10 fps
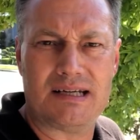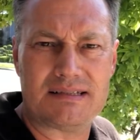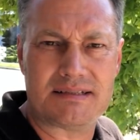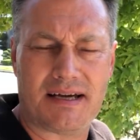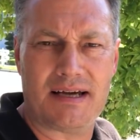
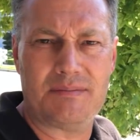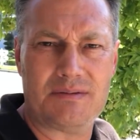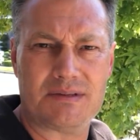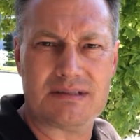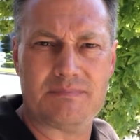less time
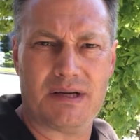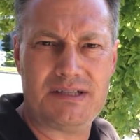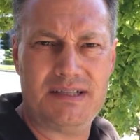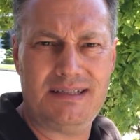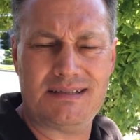and was
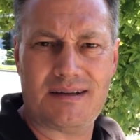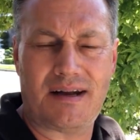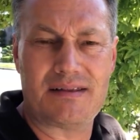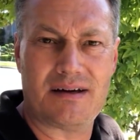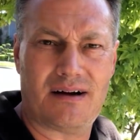much easier than
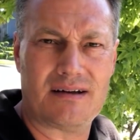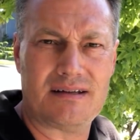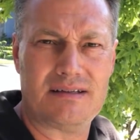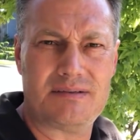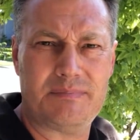I thought.
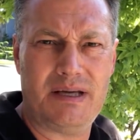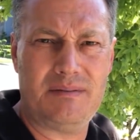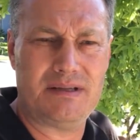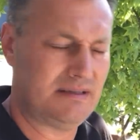It maybe